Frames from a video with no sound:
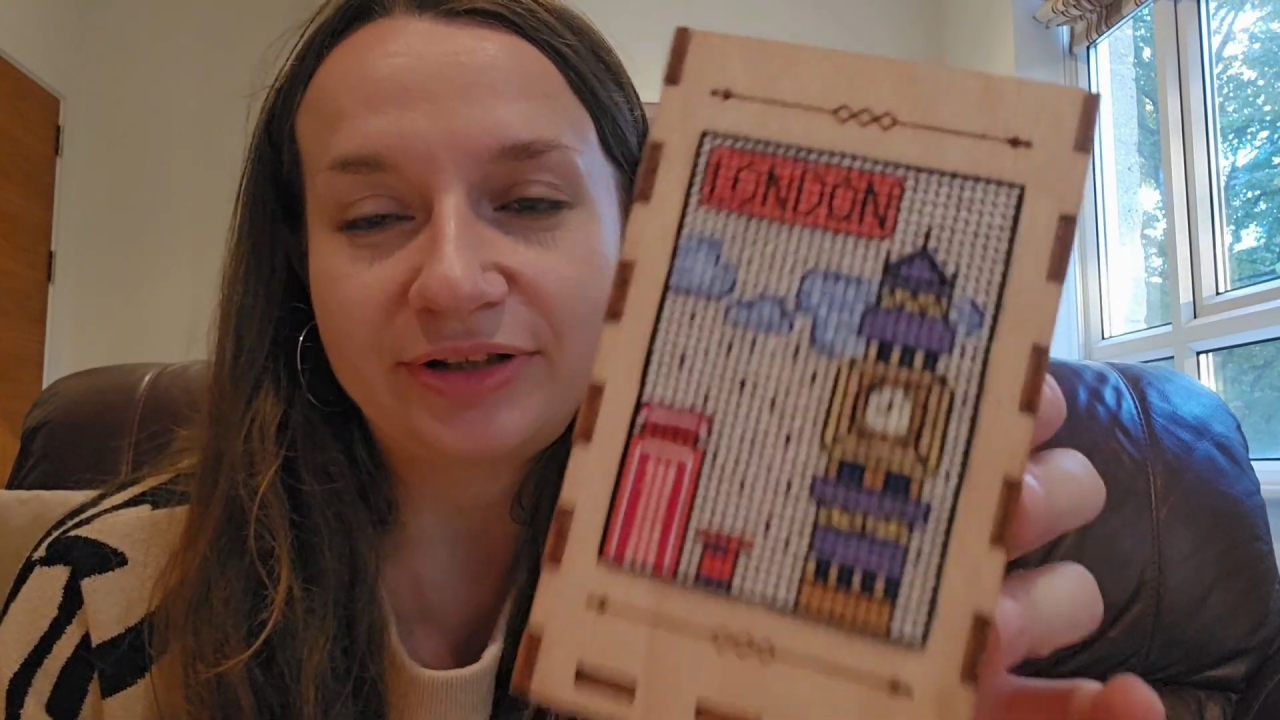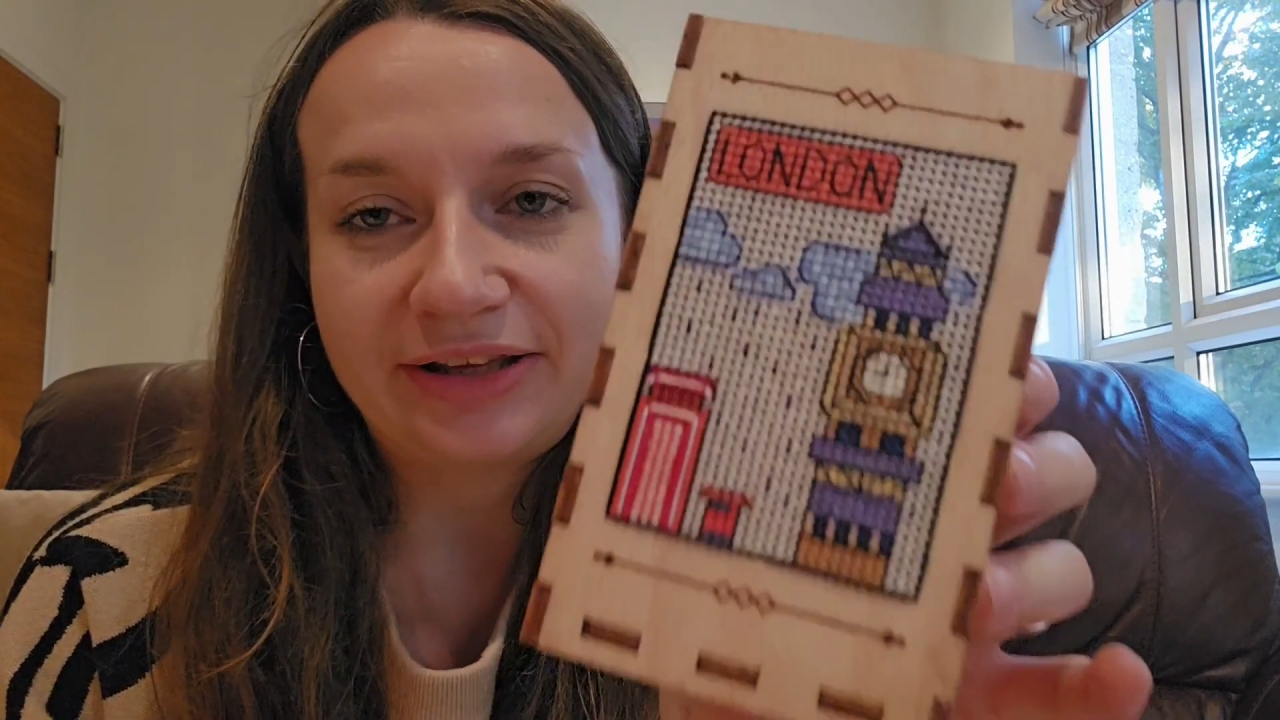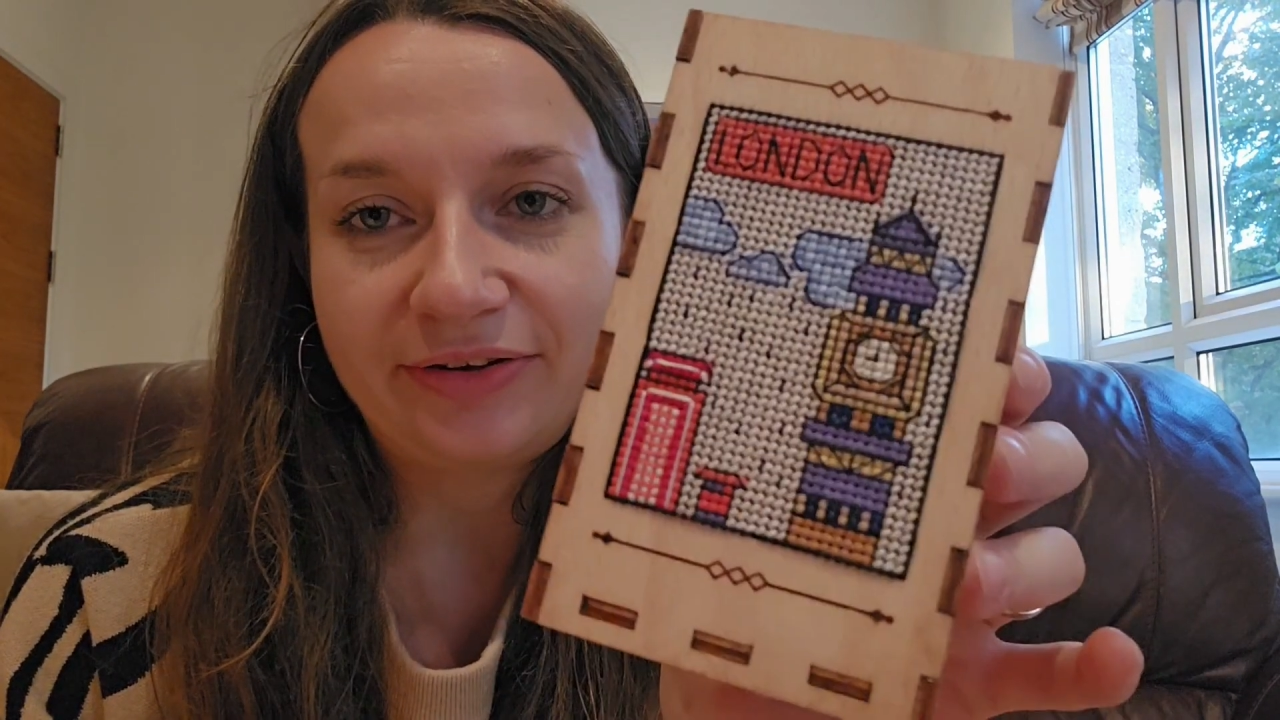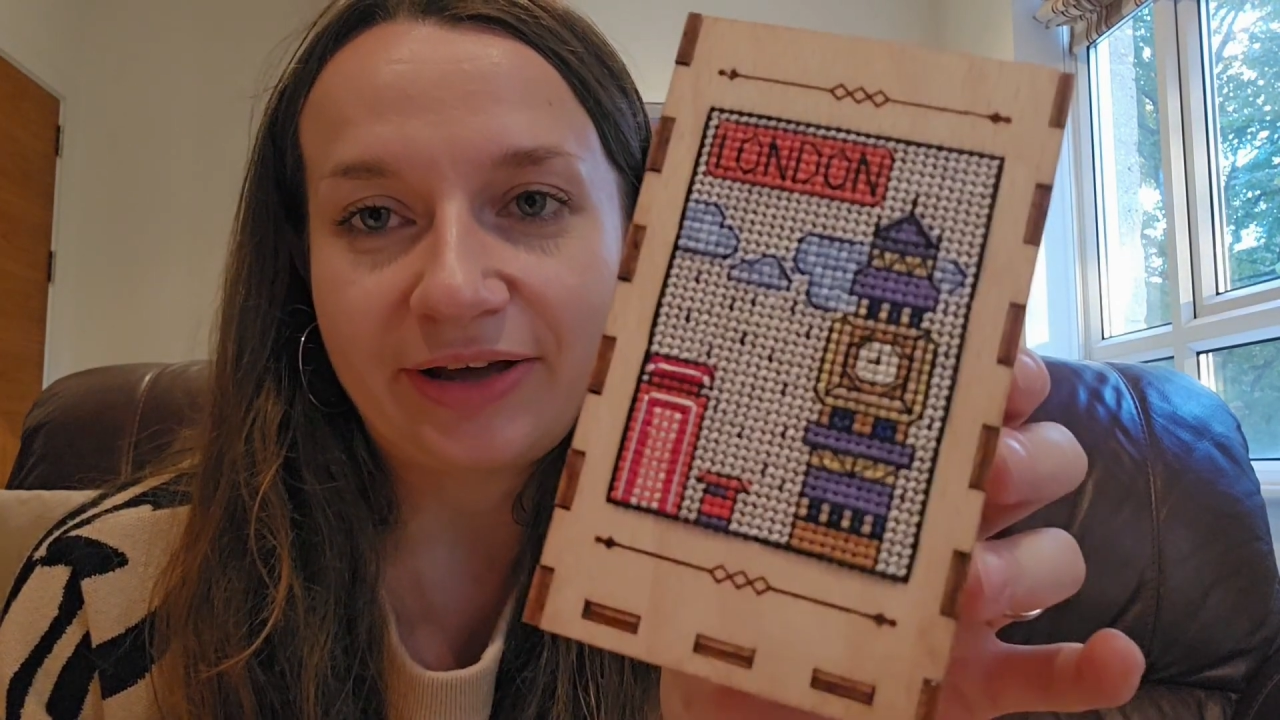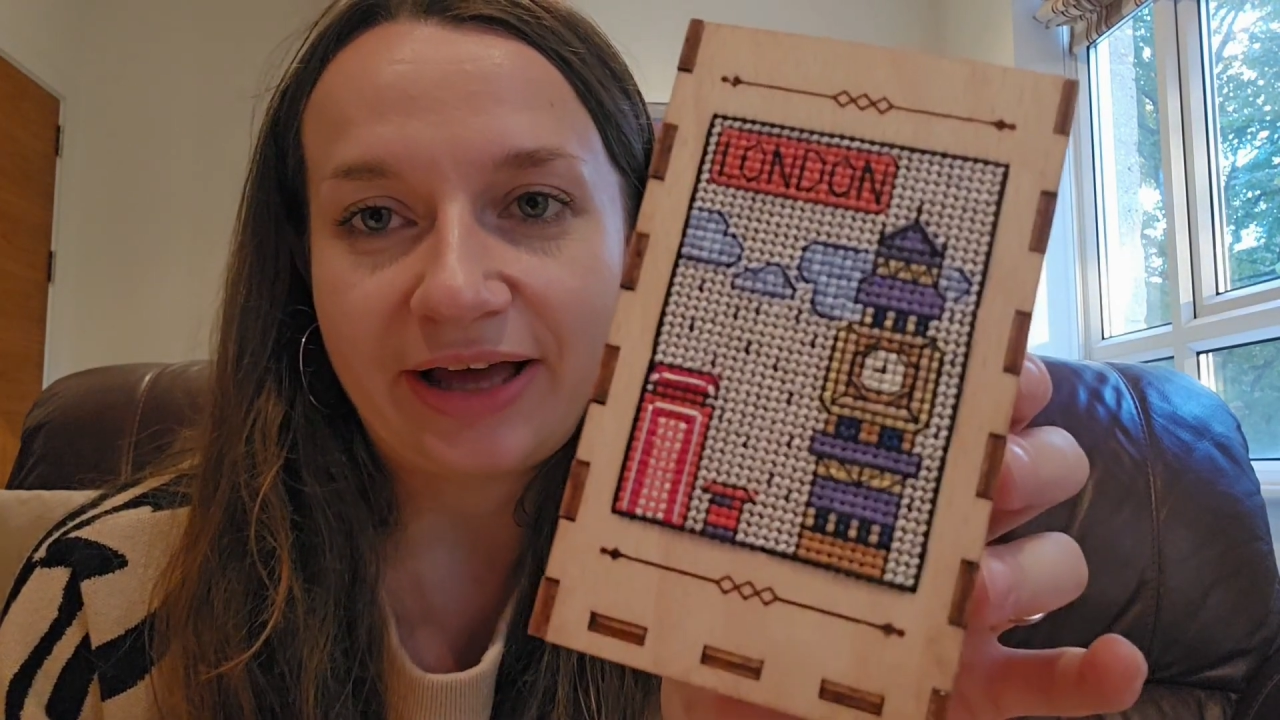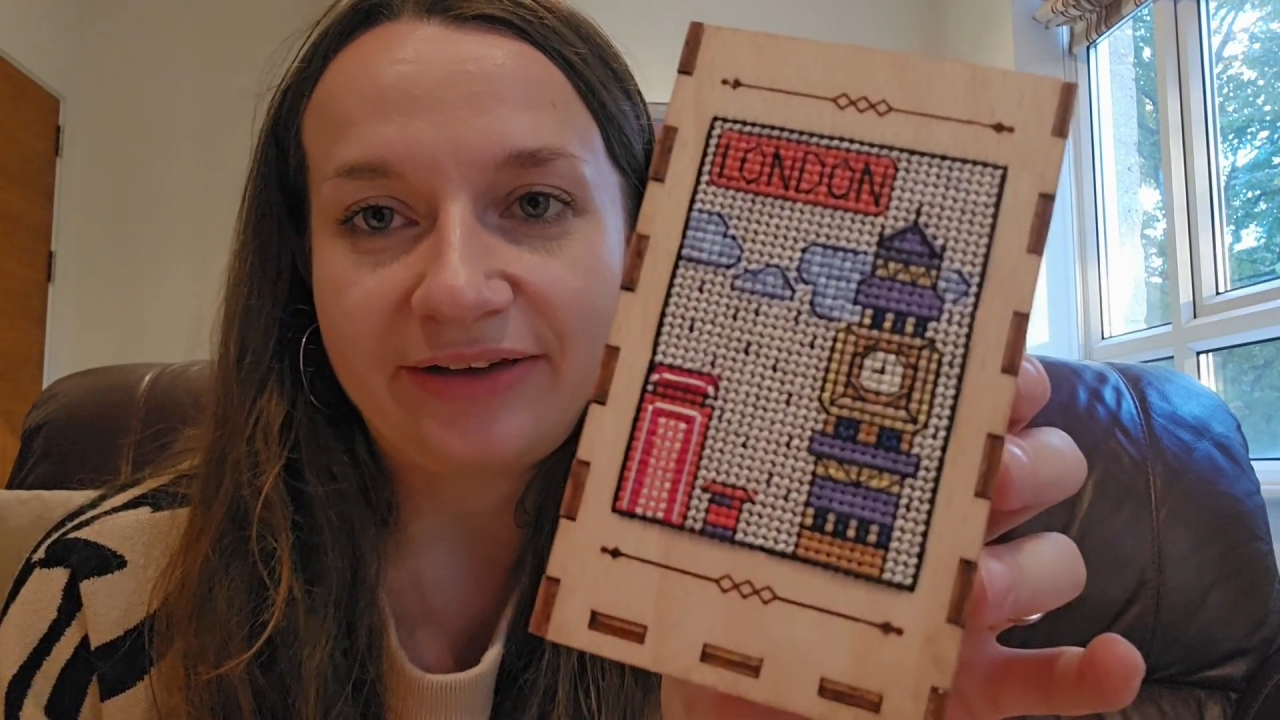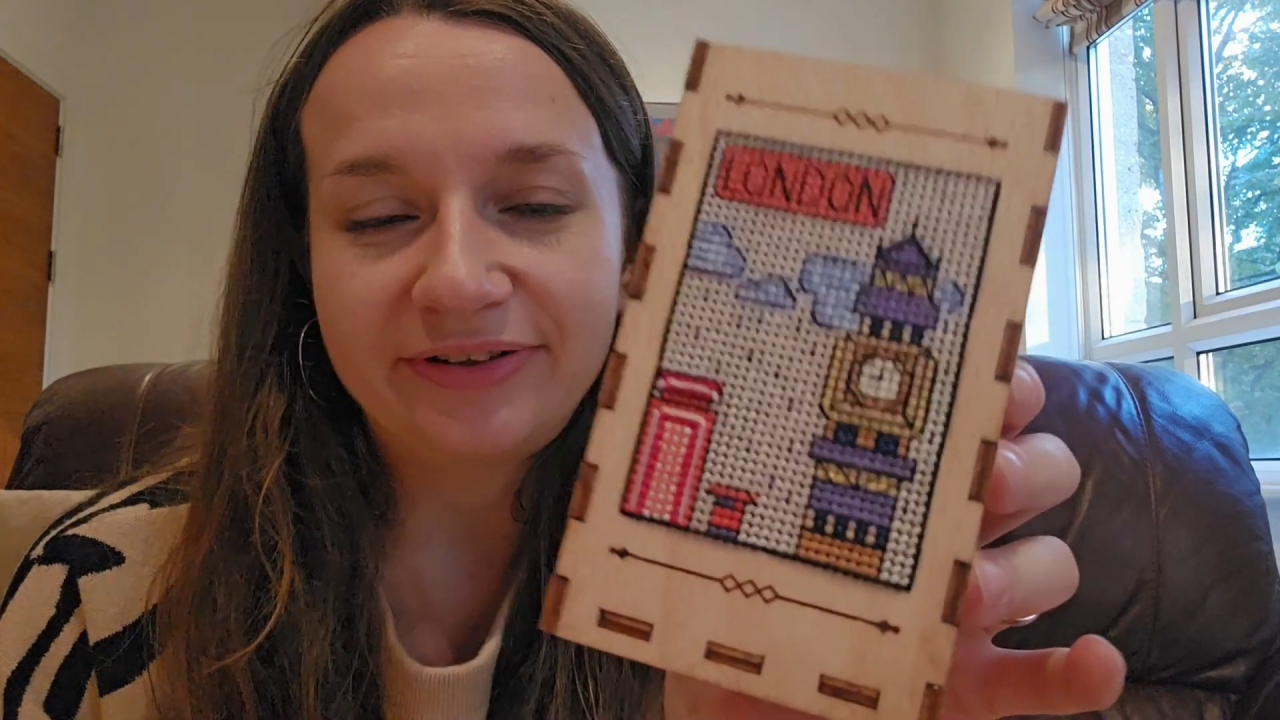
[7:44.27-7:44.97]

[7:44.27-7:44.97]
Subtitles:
that you have,